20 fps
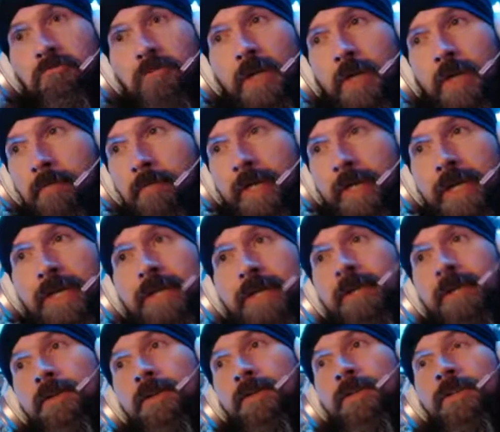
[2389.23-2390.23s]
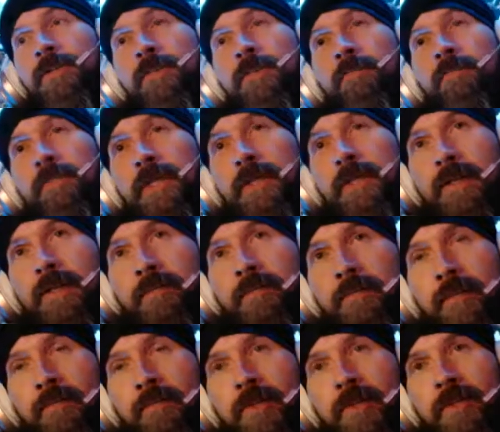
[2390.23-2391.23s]
a being or something comes
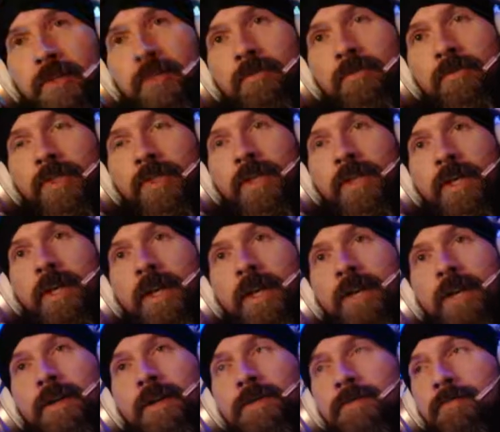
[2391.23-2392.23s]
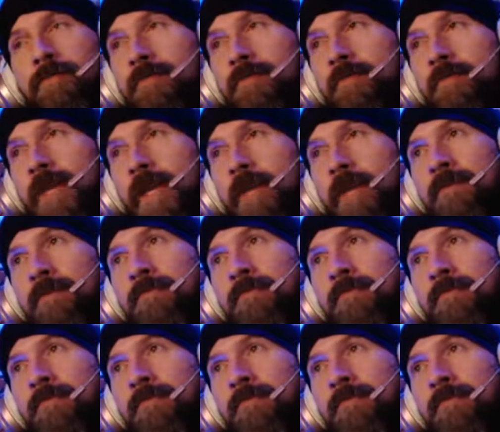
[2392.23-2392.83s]
up to you and say, hey, man,